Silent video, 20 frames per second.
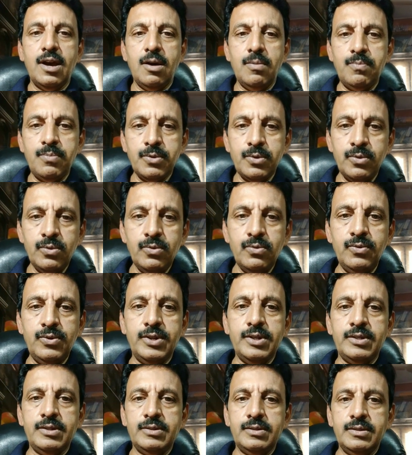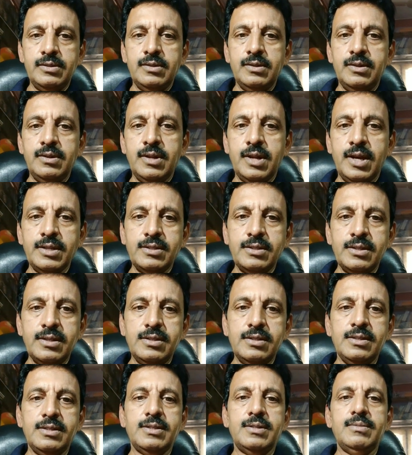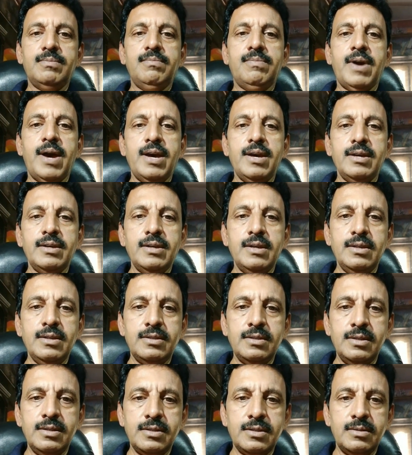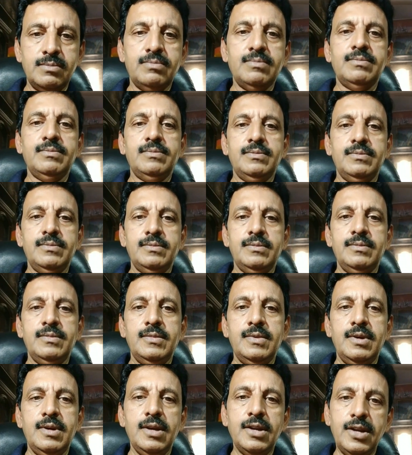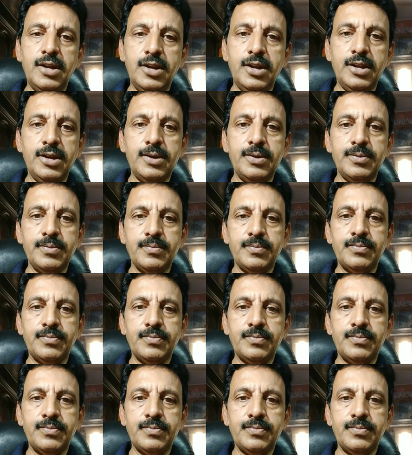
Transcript: approved licensed banking system in India.